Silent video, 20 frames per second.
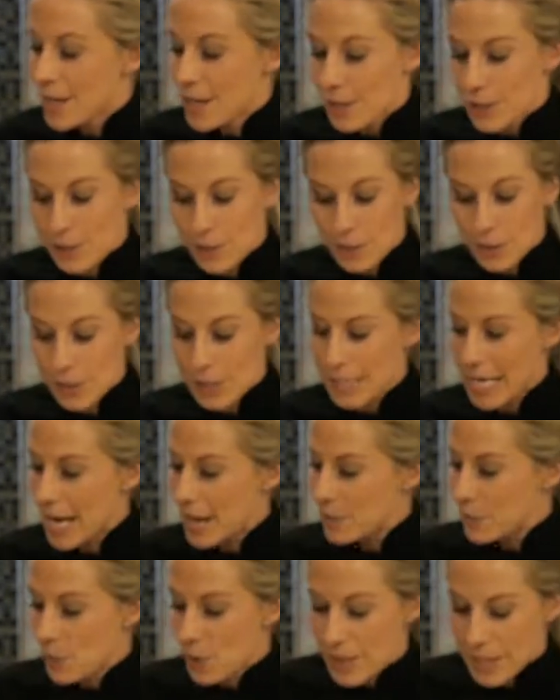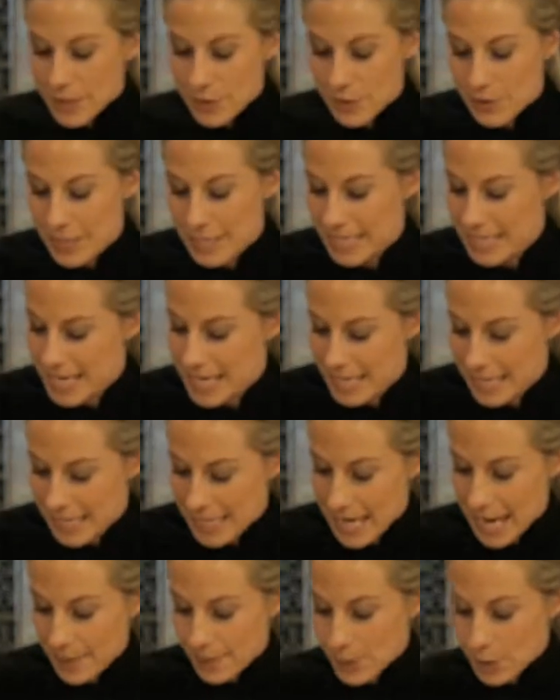So we'll just add one ingredient at a
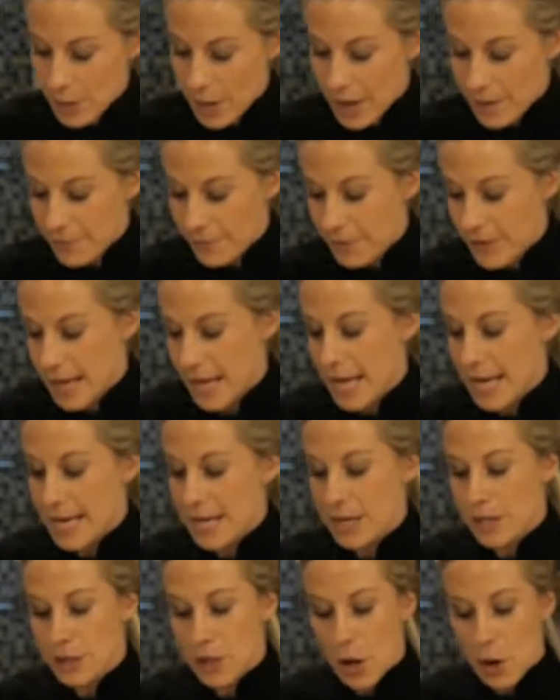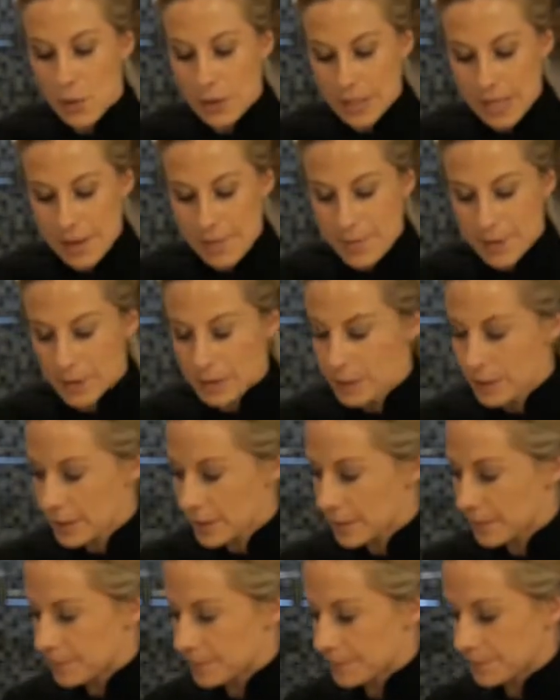time. So I have a coconut milk.